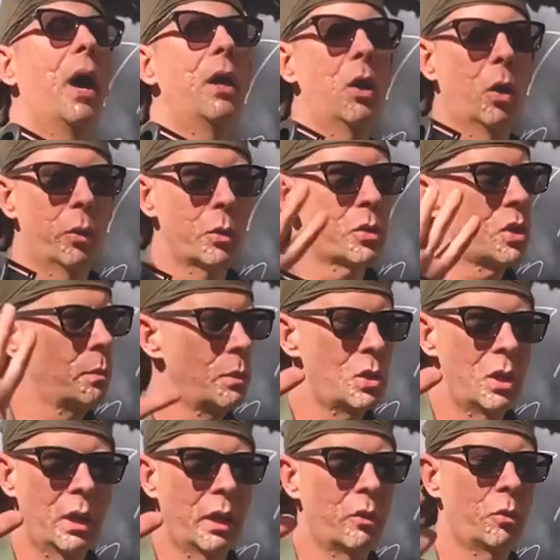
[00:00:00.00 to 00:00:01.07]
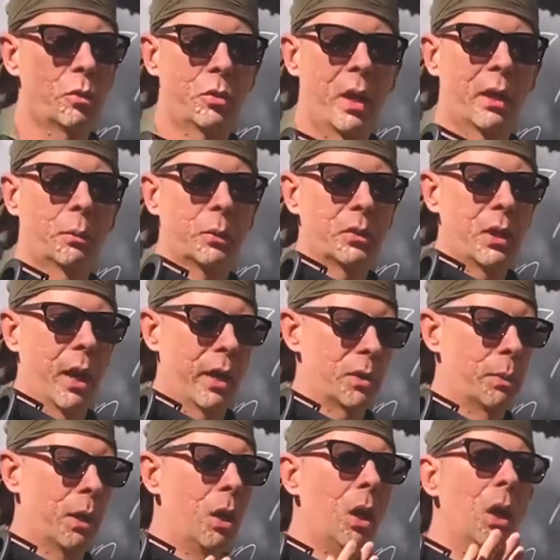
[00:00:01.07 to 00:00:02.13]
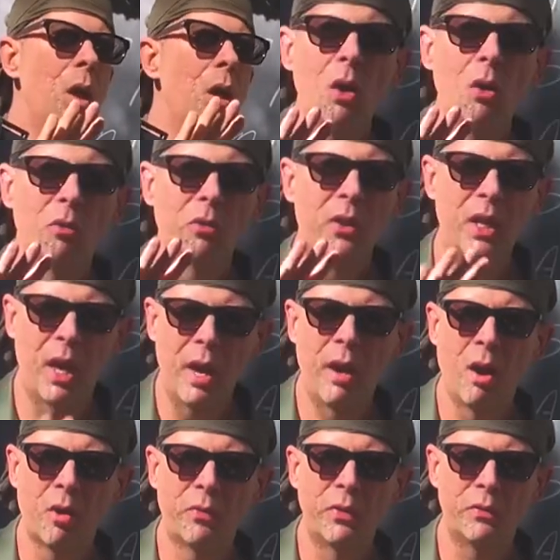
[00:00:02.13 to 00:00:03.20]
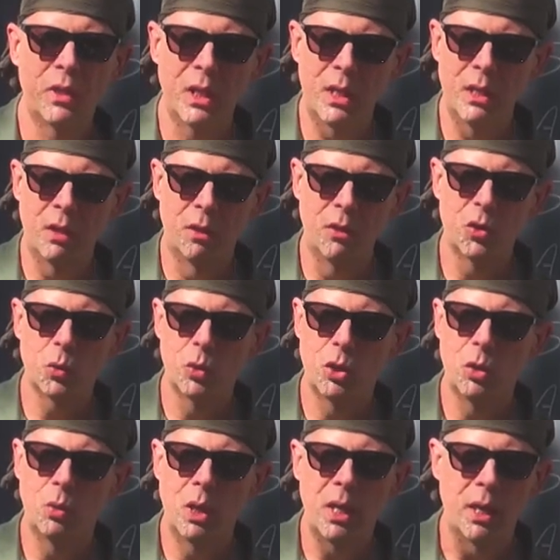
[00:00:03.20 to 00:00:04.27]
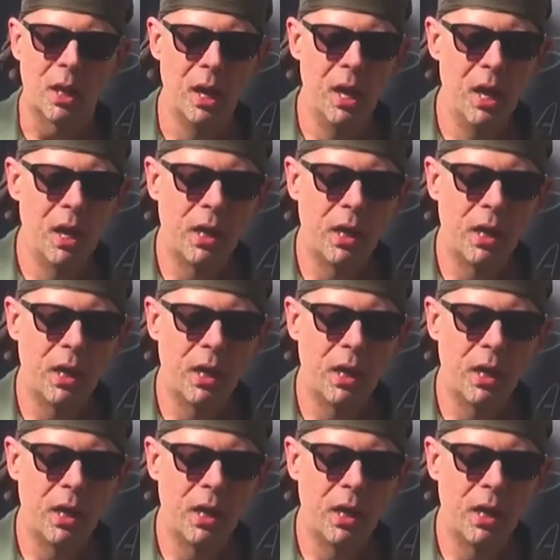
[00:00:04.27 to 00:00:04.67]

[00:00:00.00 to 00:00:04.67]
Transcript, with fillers: I know there's some machine guns with retractable stocks, but for the AR-15, this was unique.